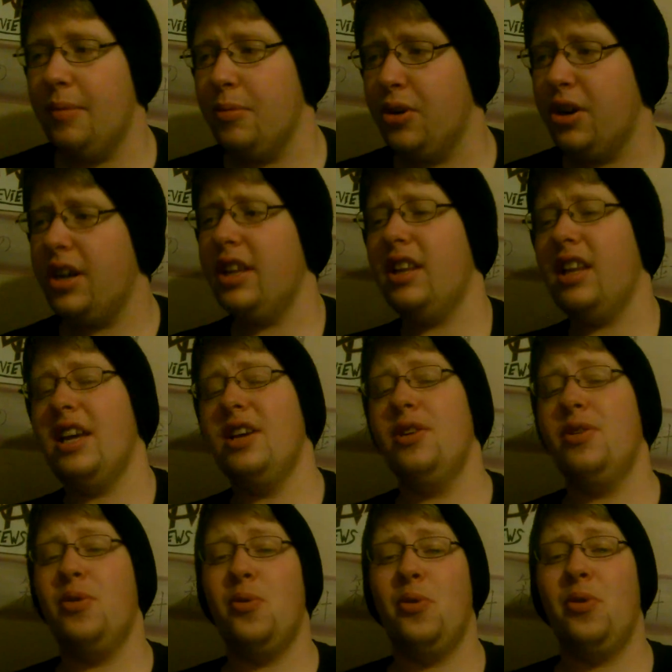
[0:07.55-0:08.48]
I'm going to let
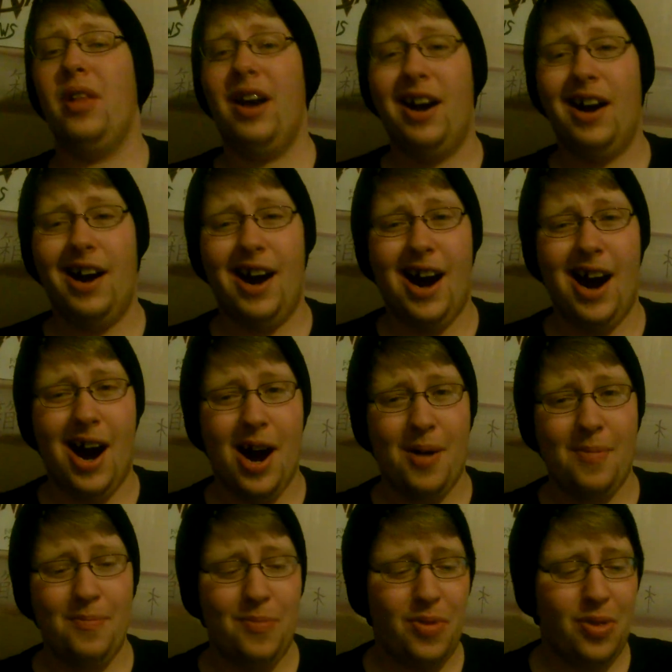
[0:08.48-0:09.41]
you know that
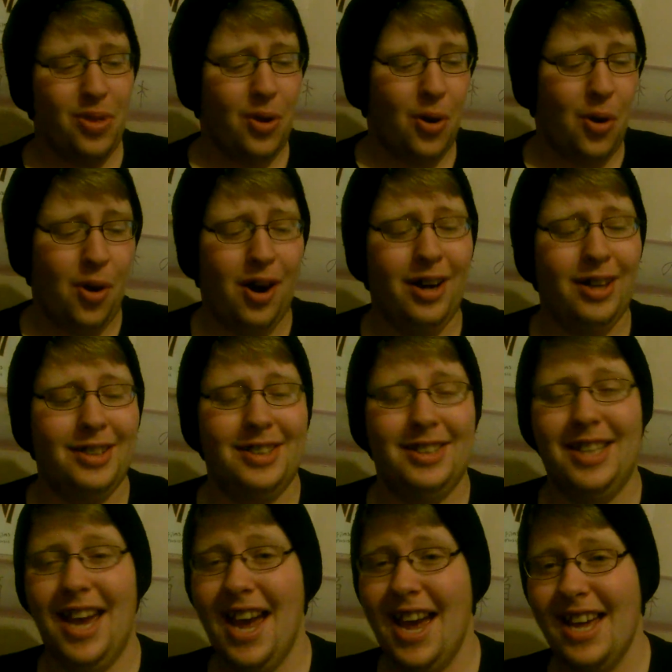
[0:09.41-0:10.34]
I'm not
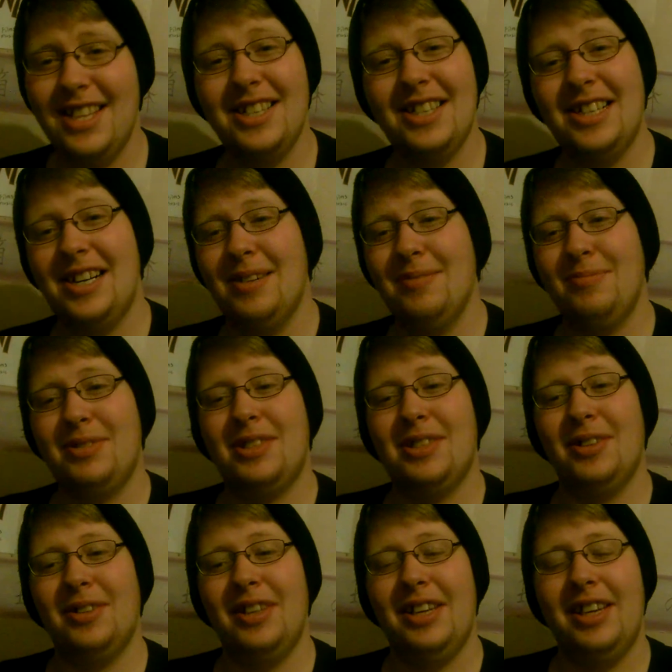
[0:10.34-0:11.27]
dead, I'm
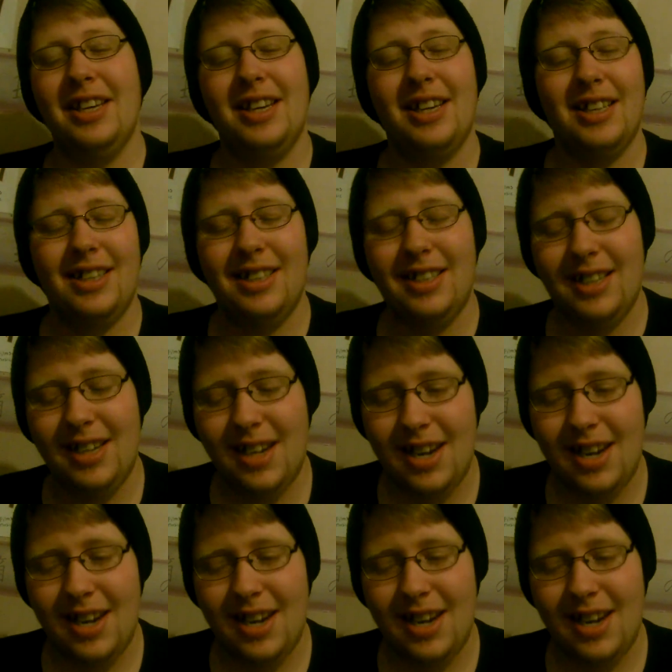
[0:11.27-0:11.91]
still here,